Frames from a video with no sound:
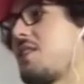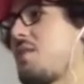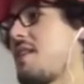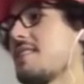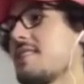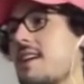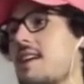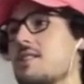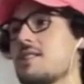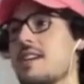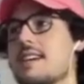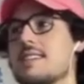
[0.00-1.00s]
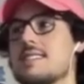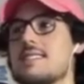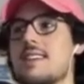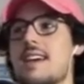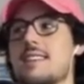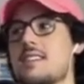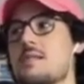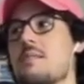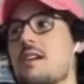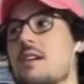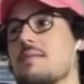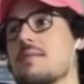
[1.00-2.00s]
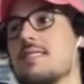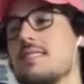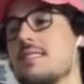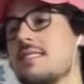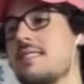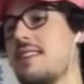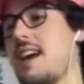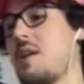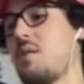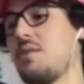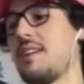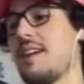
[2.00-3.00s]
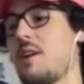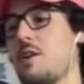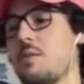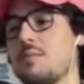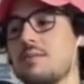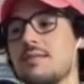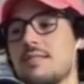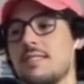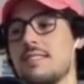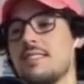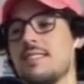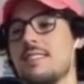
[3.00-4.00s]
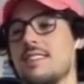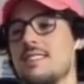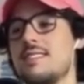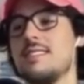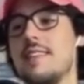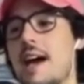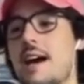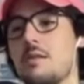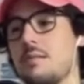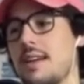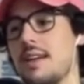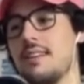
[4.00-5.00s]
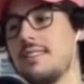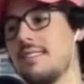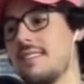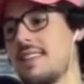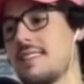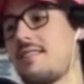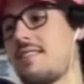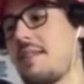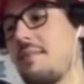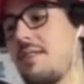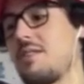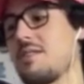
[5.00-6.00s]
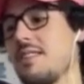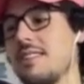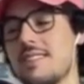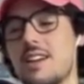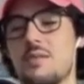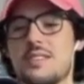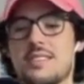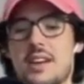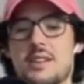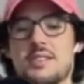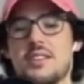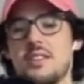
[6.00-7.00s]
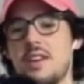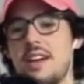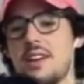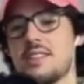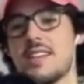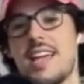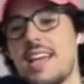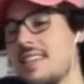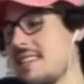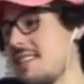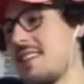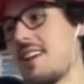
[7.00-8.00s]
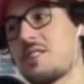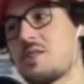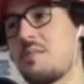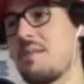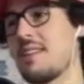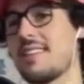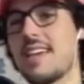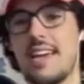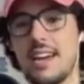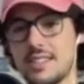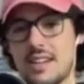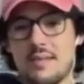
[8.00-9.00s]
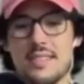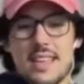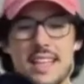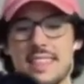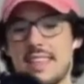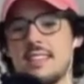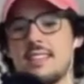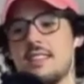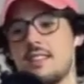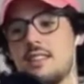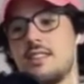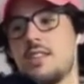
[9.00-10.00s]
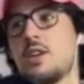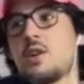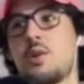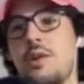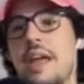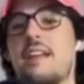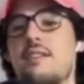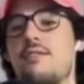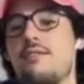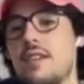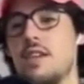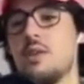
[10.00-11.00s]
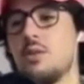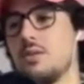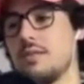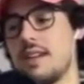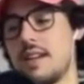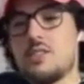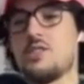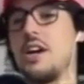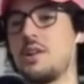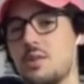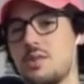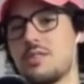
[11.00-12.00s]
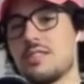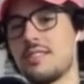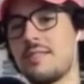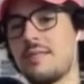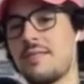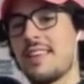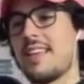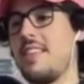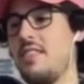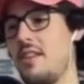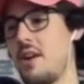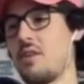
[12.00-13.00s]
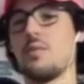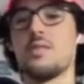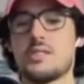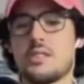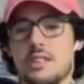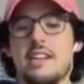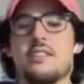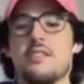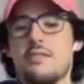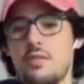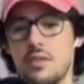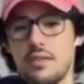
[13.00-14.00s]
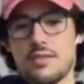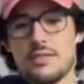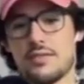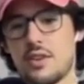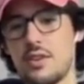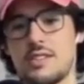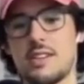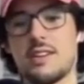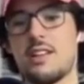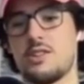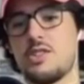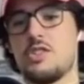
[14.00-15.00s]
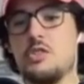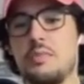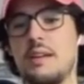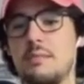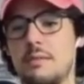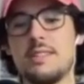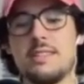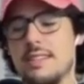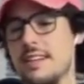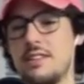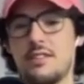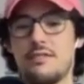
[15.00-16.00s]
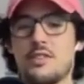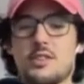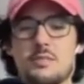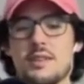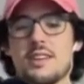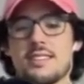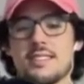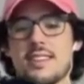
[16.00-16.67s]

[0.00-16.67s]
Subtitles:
way the technology has come up to not only help STEM and stuff like that, but also like to help designers and creators. Such a big thing. And on top of that the creative field as a general, they're the ones that are leading the forefront for all these technologies to be implemented in the first place.